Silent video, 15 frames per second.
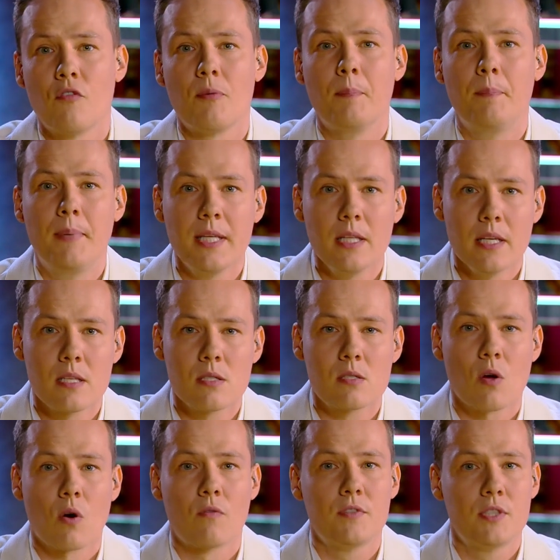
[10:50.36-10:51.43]
of
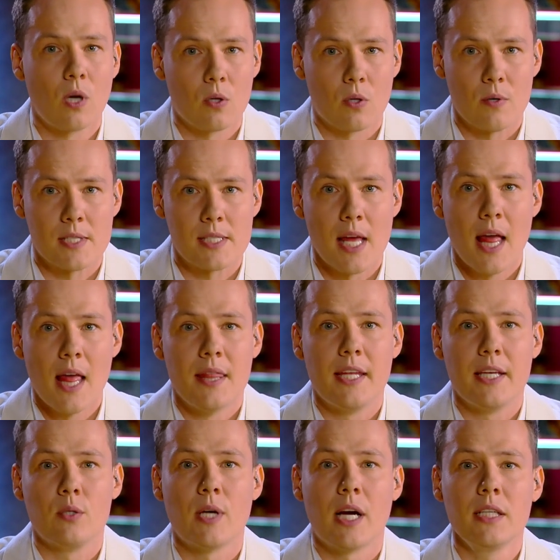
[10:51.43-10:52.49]
billions of dollars,
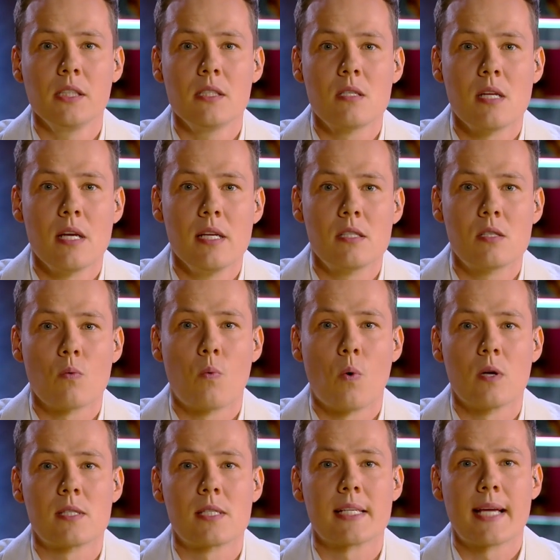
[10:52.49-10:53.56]
the United States
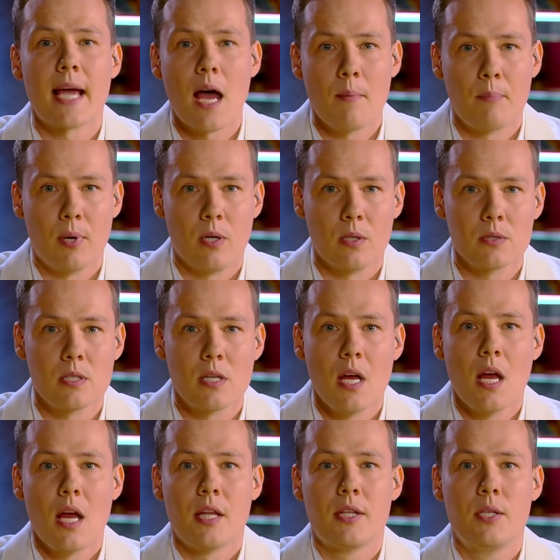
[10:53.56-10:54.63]
was compelled
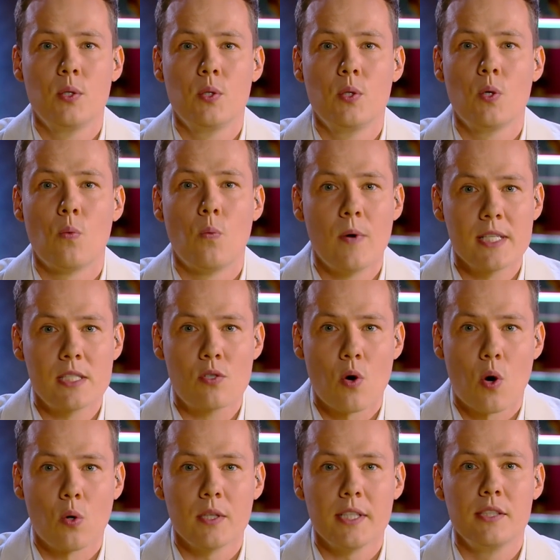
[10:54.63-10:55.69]
to
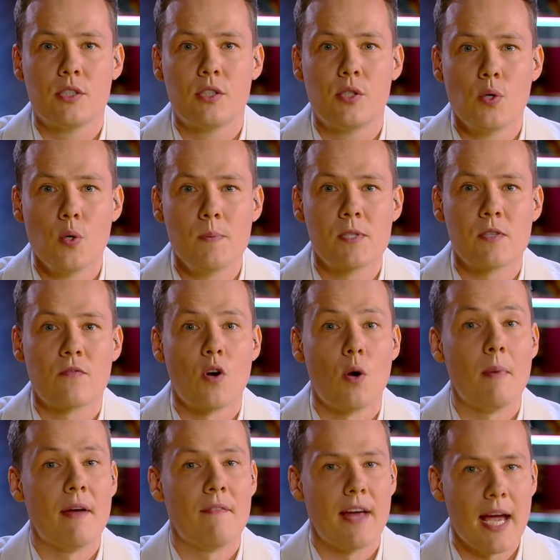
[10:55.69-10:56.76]
withdraw its troops
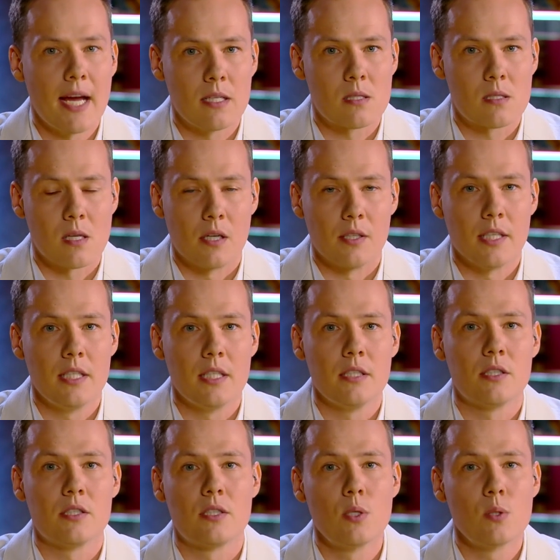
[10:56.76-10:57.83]
from Afghanistan
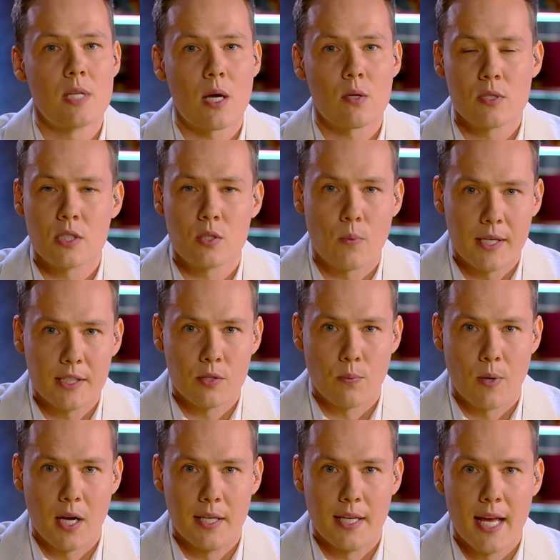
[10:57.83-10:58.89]
in
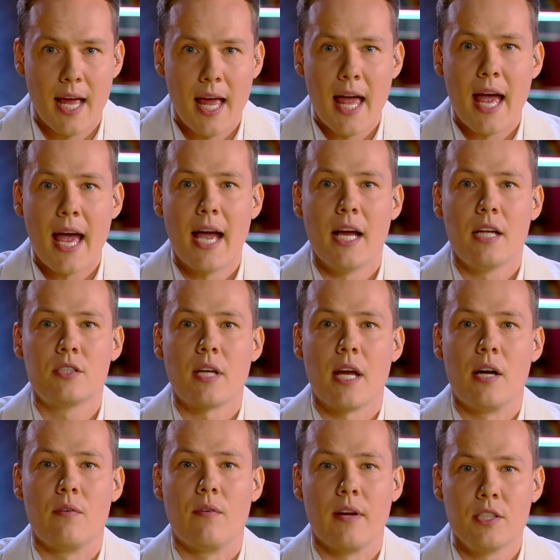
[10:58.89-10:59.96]
2021, and
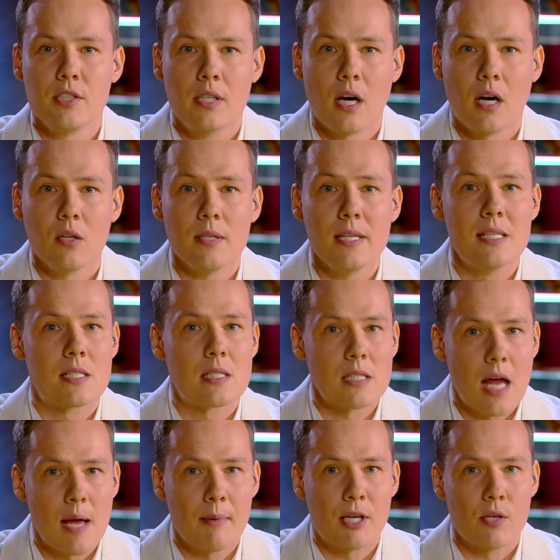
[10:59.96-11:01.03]
a radical
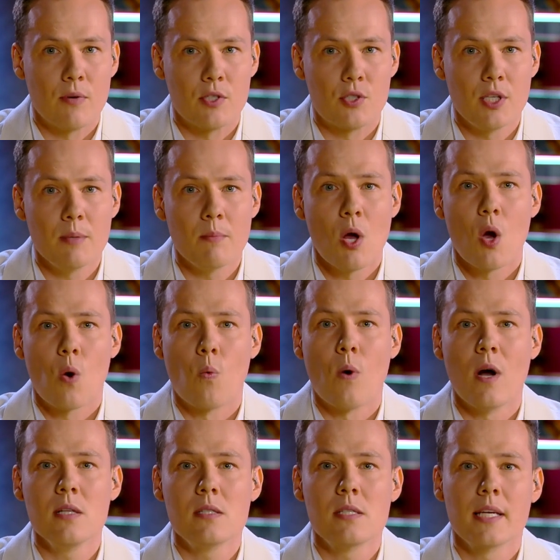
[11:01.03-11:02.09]
Islamic regime
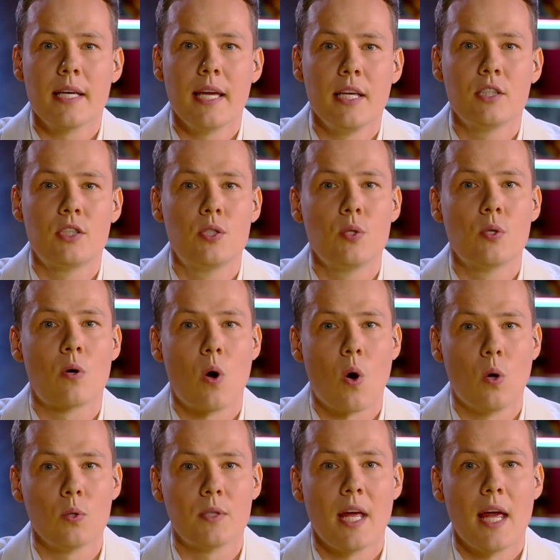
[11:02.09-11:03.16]
once again took
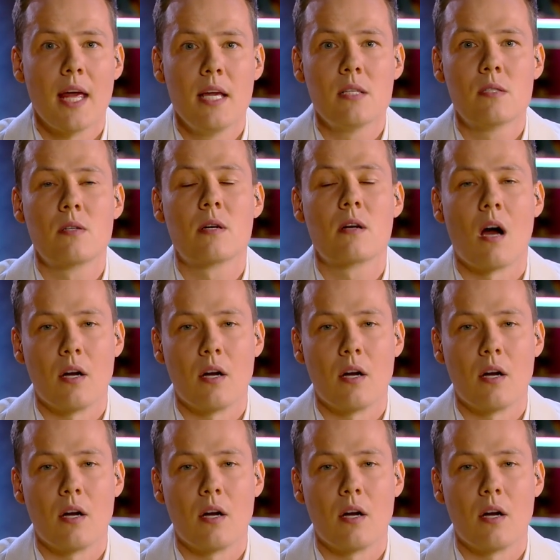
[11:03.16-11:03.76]
hold in the